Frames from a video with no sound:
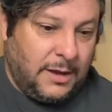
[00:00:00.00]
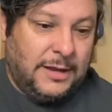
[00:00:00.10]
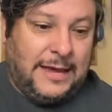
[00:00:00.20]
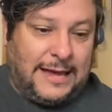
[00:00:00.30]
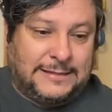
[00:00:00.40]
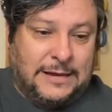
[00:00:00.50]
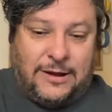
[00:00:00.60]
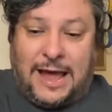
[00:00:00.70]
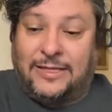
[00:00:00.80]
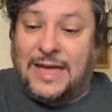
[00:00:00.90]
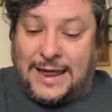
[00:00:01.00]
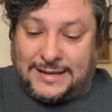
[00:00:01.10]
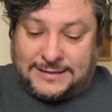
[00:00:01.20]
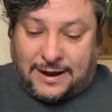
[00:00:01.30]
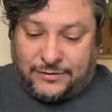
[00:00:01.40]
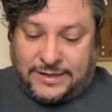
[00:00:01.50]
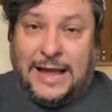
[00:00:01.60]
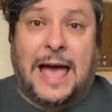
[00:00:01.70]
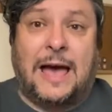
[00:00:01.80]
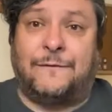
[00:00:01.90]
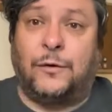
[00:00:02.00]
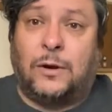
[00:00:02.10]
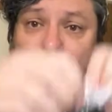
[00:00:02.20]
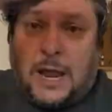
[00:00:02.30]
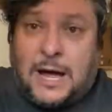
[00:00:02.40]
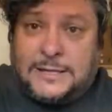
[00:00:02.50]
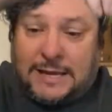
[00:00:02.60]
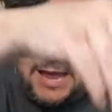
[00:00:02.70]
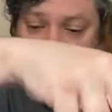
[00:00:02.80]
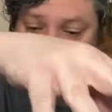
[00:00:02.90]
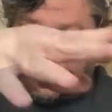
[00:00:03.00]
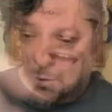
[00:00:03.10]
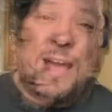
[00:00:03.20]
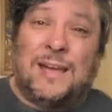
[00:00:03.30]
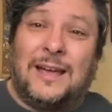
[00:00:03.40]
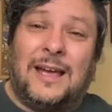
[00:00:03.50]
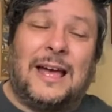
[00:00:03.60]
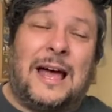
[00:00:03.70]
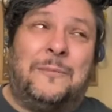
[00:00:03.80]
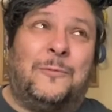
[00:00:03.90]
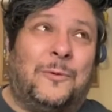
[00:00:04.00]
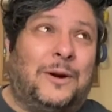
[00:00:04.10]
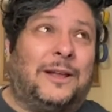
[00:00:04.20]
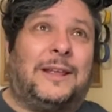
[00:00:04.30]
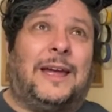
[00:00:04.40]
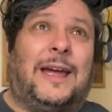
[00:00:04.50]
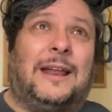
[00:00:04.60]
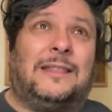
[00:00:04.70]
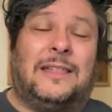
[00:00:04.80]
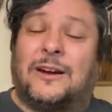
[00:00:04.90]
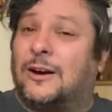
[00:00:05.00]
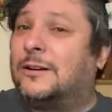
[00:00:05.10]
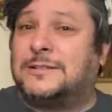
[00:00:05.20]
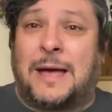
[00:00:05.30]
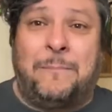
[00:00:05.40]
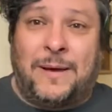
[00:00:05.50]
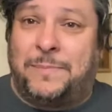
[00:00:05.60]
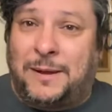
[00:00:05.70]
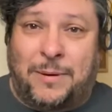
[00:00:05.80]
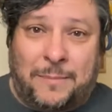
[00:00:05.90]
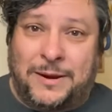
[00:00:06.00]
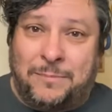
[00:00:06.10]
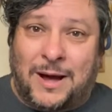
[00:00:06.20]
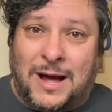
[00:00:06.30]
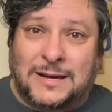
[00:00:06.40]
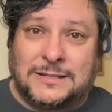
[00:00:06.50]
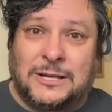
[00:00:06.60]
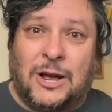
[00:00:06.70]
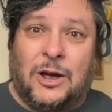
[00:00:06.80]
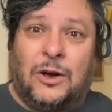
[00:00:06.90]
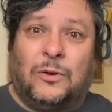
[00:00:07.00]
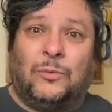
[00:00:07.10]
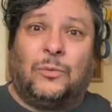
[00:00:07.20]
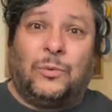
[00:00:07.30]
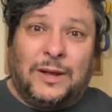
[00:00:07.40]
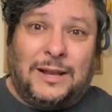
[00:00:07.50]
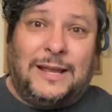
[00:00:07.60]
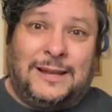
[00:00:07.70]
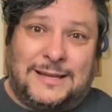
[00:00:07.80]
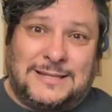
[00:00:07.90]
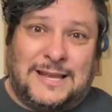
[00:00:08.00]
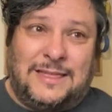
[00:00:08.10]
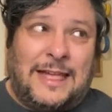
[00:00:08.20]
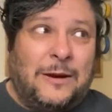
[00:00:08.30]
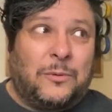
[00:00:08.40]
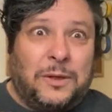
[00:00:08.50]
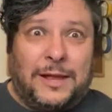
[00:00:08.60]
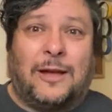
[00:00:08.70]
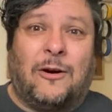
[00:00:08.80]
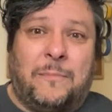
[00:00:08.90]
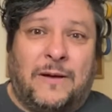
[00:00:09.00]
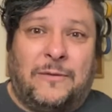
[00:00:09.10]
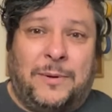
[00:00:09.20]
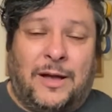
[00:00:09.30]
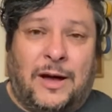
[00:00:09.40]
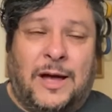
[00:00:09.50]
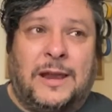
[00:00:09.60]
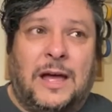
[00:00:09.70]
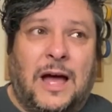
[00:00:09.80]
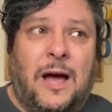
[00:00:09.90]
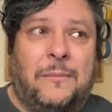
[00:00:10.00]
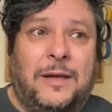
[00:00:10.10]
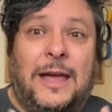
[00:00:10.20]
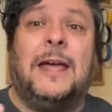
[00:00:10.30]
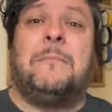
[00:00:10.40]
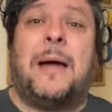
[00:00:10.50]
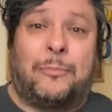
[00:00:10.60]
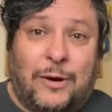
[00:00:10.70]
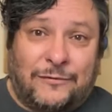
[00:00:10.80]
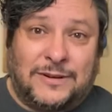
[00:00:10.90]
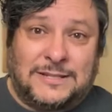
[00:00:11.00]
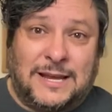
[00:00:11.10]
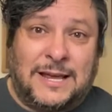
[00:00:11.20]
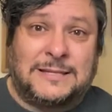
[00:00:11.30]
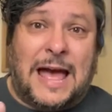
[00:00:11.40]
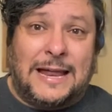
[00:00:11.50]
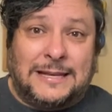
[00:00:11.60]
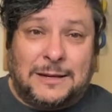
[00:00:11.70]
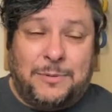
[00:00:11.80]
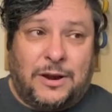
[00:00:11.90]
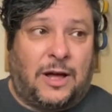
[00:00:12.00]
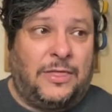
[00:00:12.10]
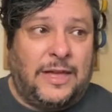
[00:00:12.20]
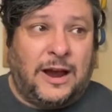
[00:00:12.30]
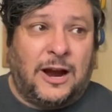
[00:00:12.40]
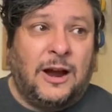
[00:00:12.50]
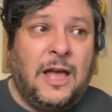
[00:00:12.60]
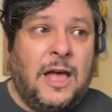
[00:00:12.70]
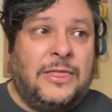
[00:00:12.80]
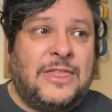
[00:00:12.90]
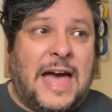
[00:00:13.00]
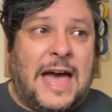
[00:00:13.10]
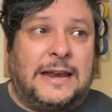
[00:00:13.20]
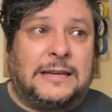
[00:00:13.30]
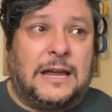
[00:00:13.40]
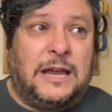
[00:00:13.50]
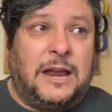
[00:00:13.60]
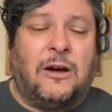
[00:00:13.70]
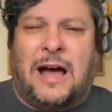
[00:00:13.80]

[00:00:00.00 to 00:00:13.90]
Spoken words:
Yes, okay, that is everything. I have foo-la-las everywhere. So I'm really, the girls at Bibbidi Bobbidi Box really listen. They really go above and beyond. In my preferences, I did put on there that, you know,